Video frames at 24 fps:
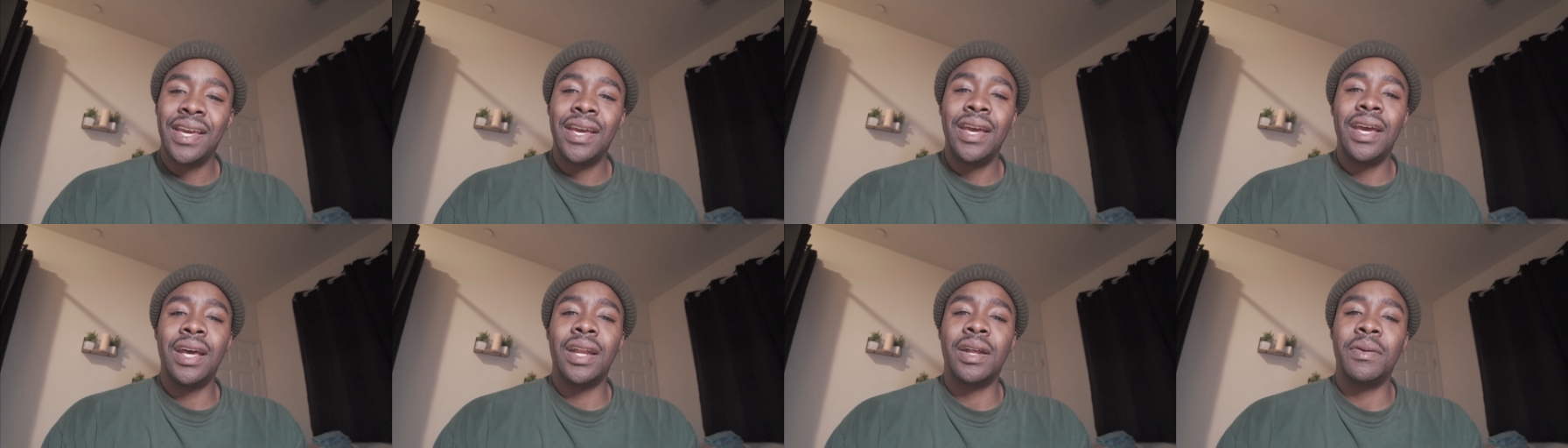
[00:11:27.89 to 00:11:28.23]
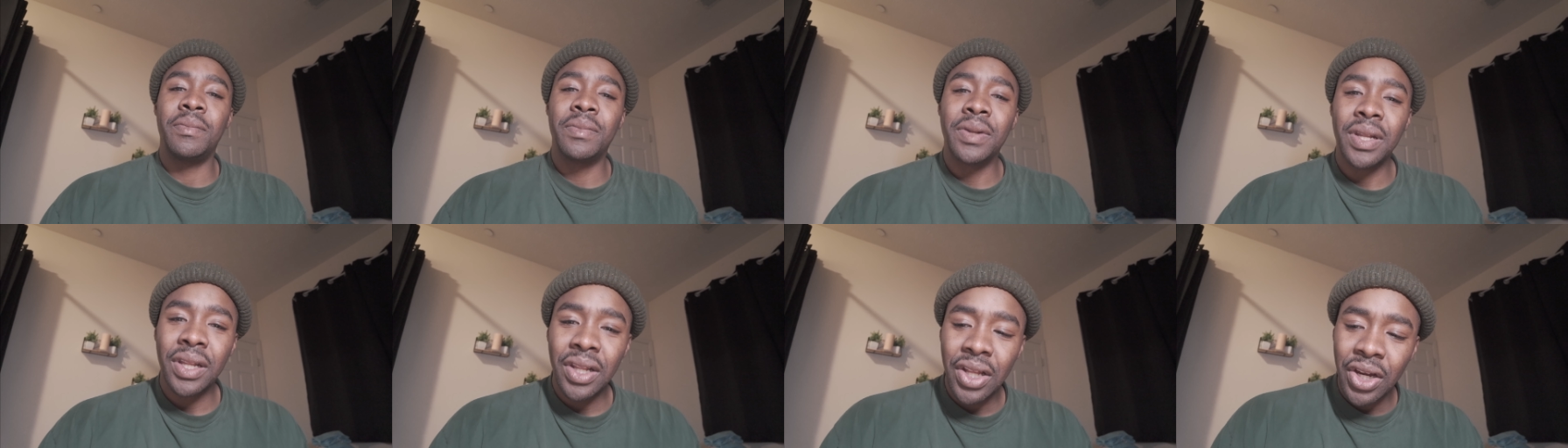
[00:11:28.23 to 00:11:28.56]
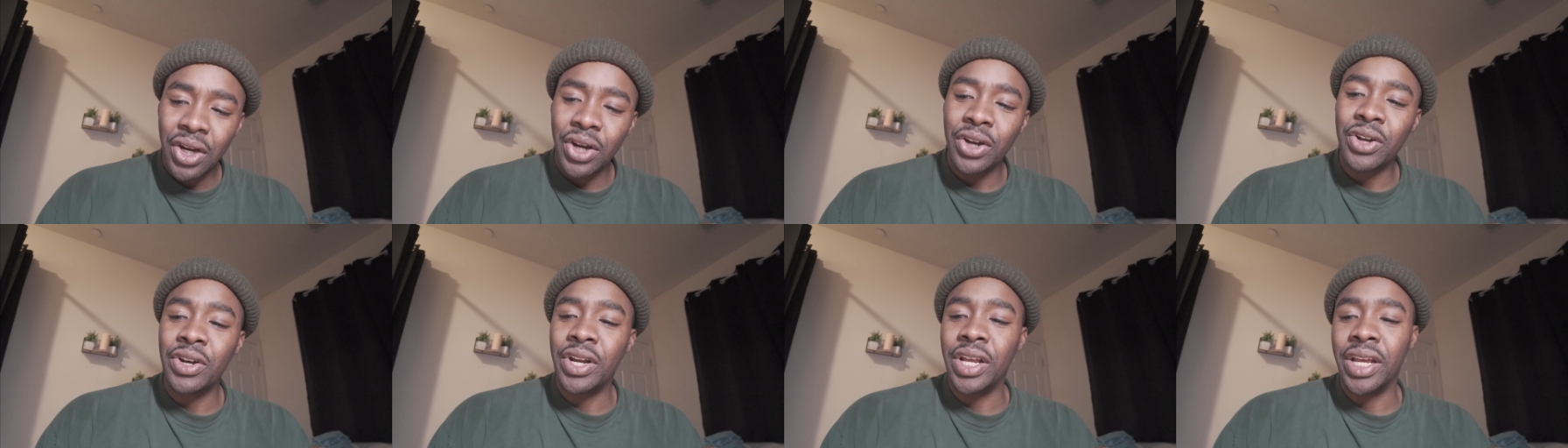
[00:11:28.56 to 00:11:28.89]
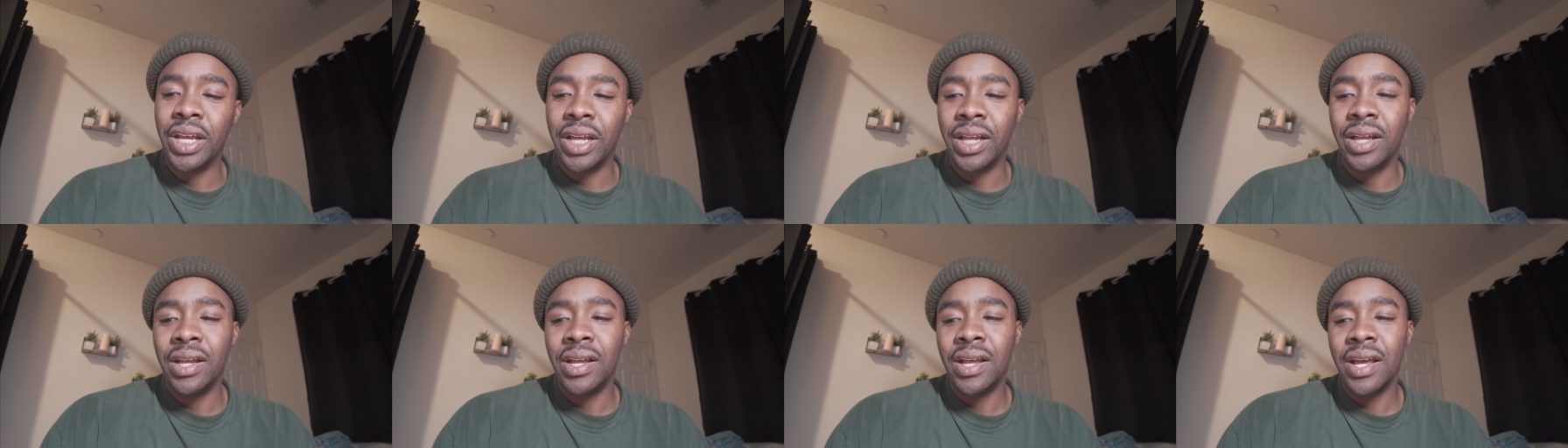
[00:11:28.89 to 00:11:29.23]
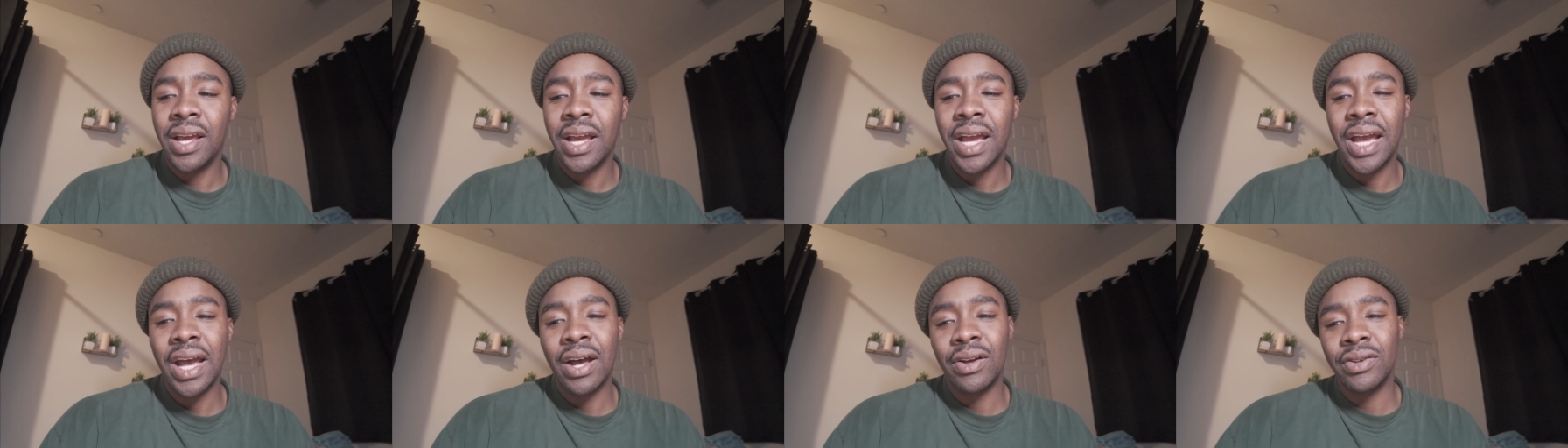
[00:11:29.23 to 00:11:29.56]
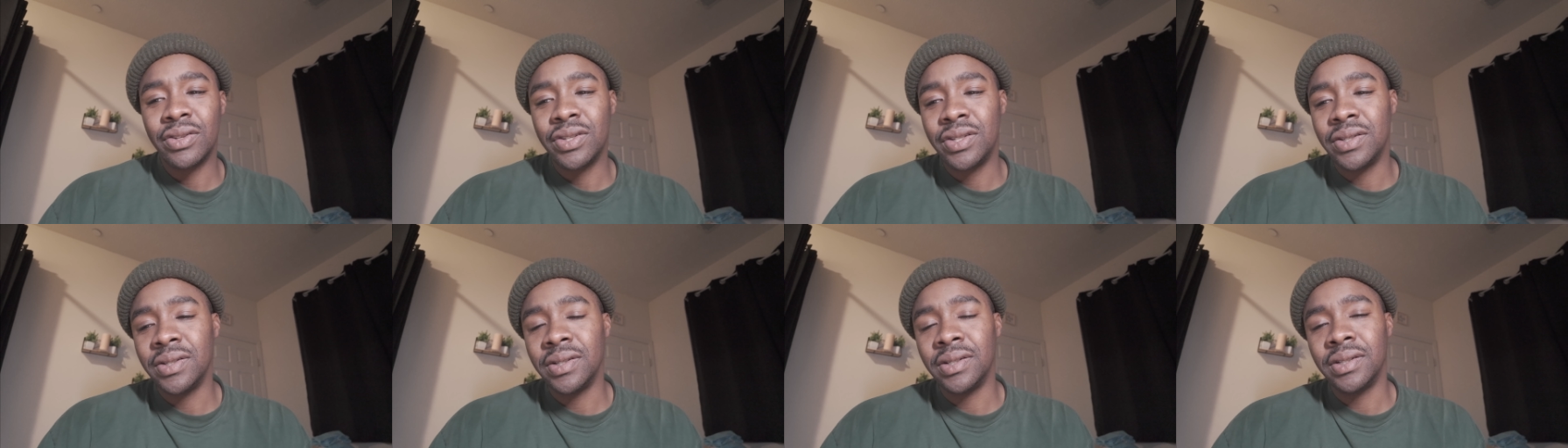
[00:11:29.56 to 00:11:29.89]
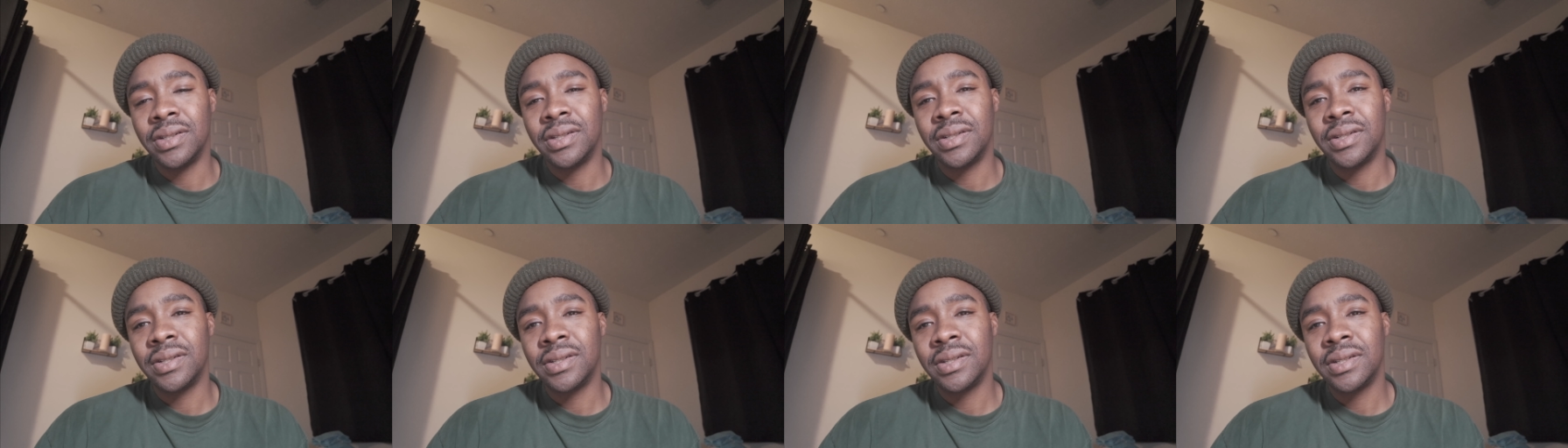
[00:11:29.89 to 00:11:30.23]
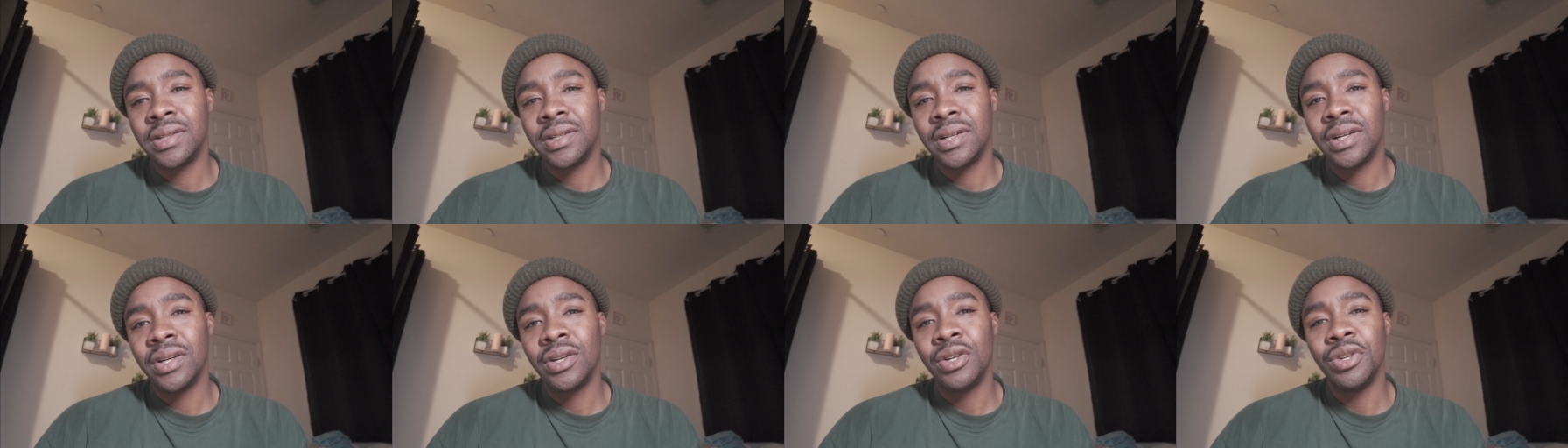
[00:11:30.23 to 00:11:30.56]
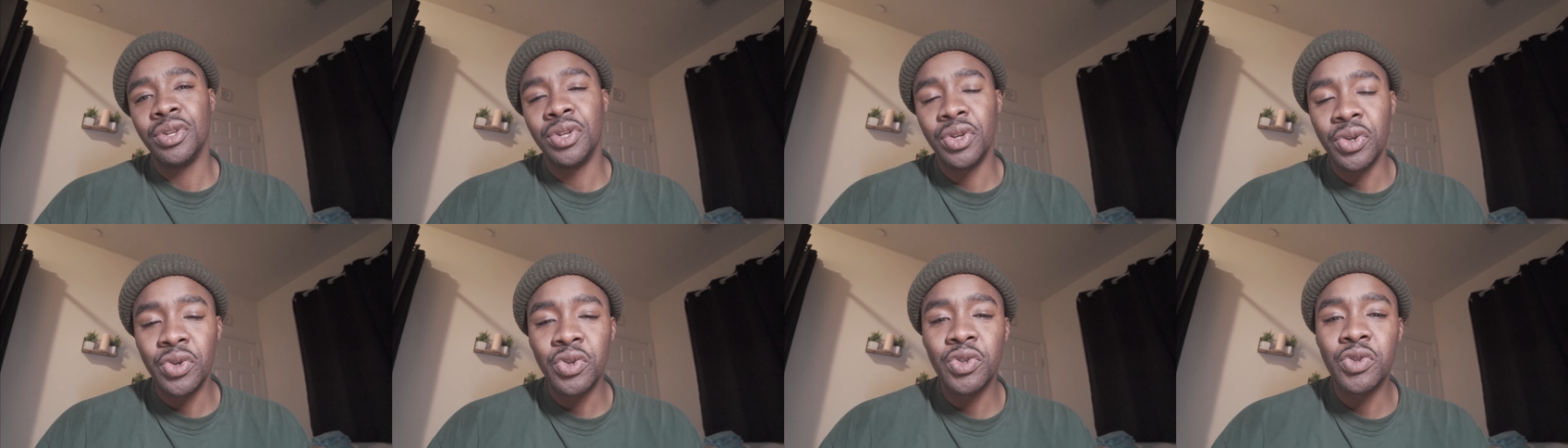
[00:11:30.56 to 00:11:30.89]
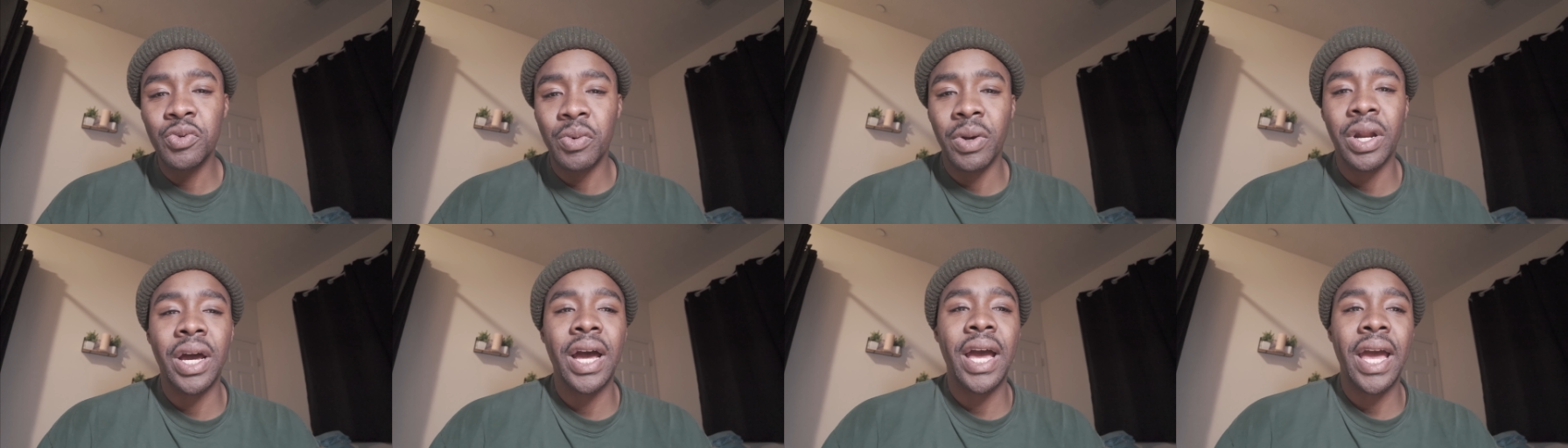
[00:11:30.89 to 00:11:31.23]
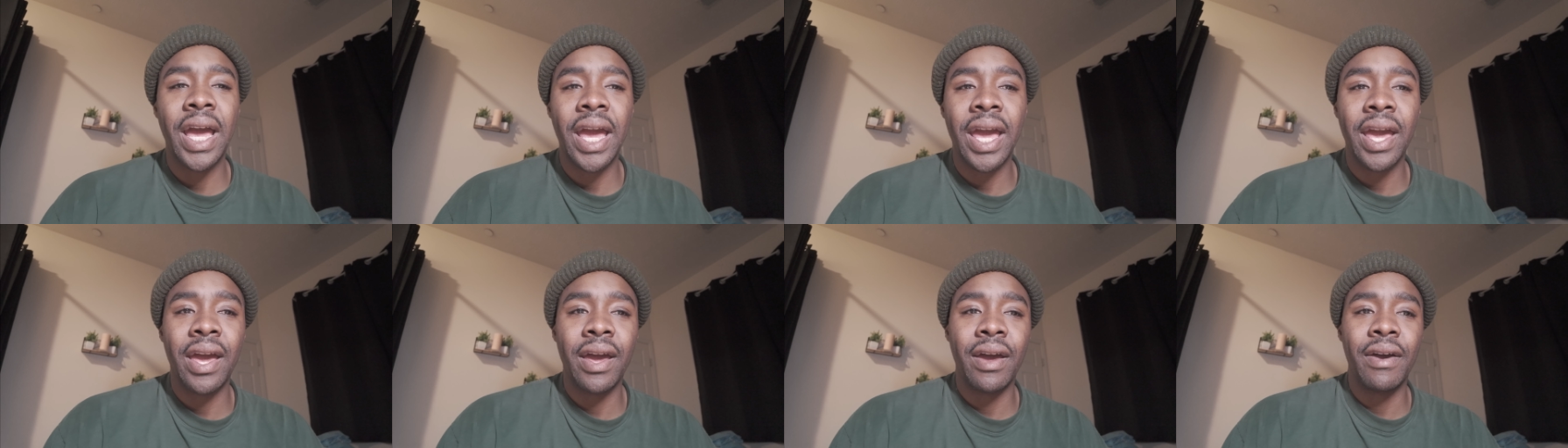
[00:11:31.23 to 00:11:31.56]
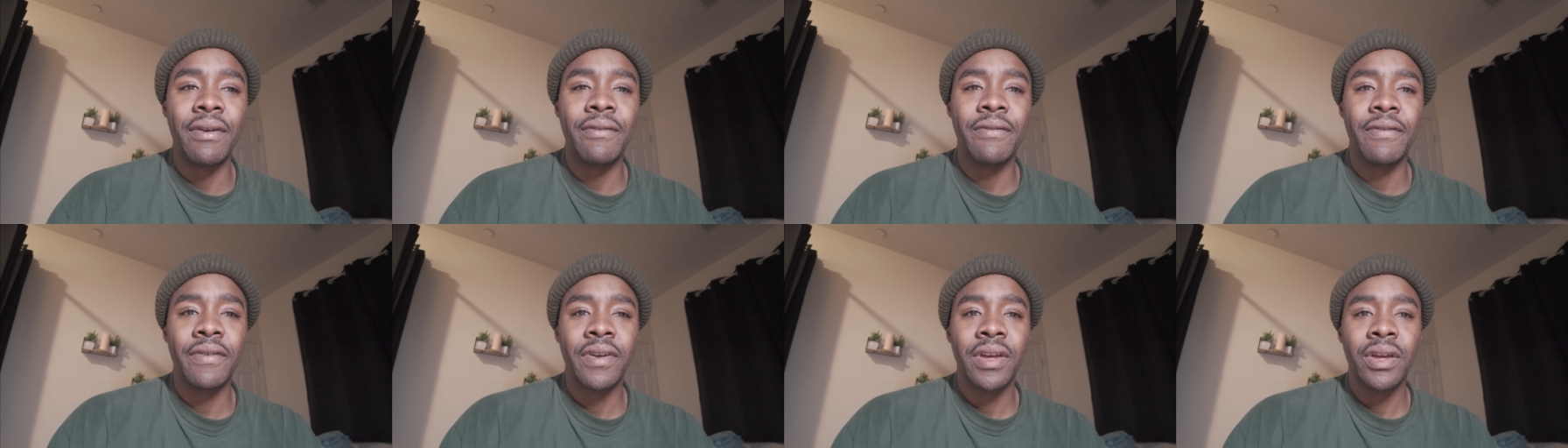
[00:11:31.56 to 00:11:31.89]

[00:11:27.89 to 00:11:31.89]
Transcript: and I'm learning how to use what I have